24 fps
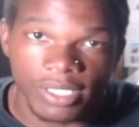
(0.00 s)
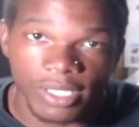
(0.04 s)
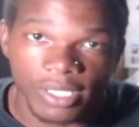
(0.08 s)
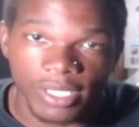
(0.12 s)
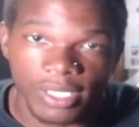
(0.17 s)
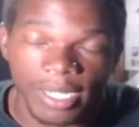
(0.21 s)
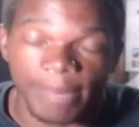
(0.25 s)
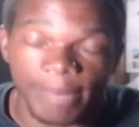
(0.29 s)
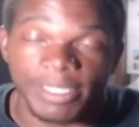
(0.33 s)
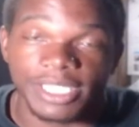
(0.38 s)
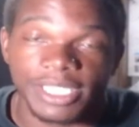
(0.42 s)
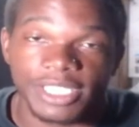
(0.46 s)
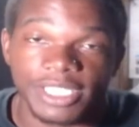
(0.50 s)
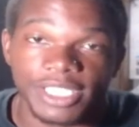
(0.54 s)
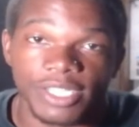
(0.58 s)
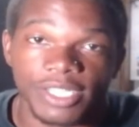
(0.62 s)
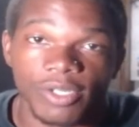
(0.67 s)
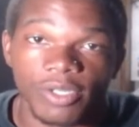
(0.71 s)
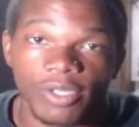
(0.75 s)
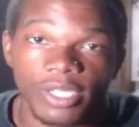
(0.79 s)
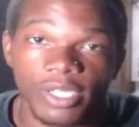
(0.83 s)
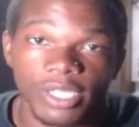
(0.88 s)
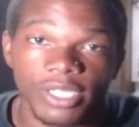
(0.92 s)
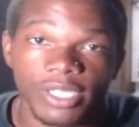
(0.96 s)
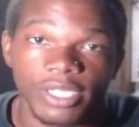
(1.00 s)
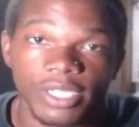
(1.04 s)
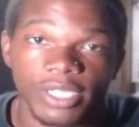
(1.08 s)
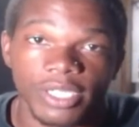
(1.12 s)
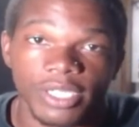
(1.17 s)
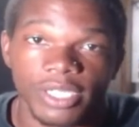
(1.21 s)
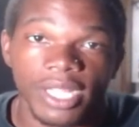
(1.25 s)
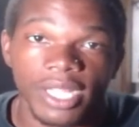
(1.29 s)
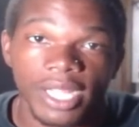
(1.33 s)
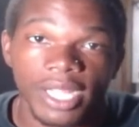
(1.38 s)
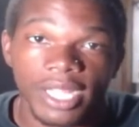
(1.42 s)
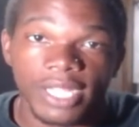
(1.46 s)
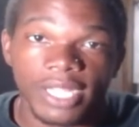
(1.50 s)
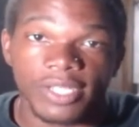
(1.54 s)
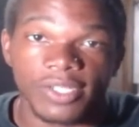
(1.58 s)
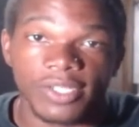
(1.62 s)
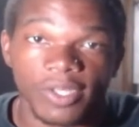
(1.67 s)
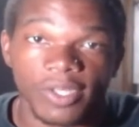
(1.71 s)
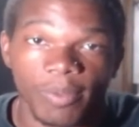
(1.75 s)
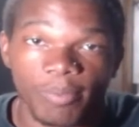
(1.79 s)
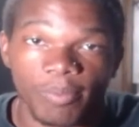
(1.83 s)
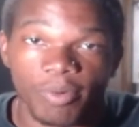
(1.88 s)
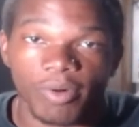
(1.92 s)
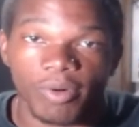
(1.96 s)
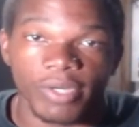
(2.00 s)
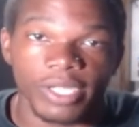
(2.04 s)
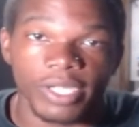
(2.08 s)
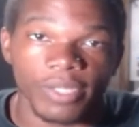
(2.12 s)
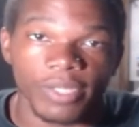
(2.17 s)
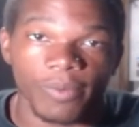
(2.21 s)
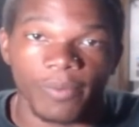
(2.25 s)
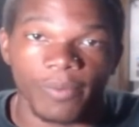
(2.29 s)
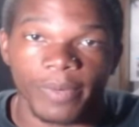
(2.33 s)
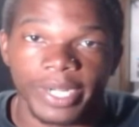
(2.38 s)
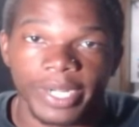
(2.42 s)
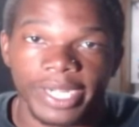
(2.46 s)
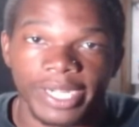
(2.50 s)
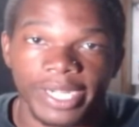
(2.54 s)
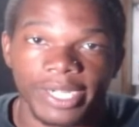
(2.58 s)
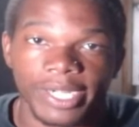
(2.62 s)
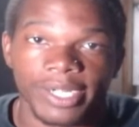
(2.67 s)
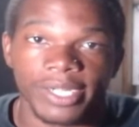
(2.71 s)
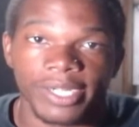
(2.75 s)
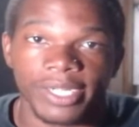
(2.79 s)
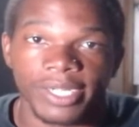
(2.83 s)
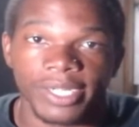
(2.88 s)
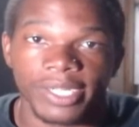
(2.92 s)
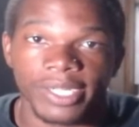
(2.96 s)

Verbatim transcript: I mean, so good to the point where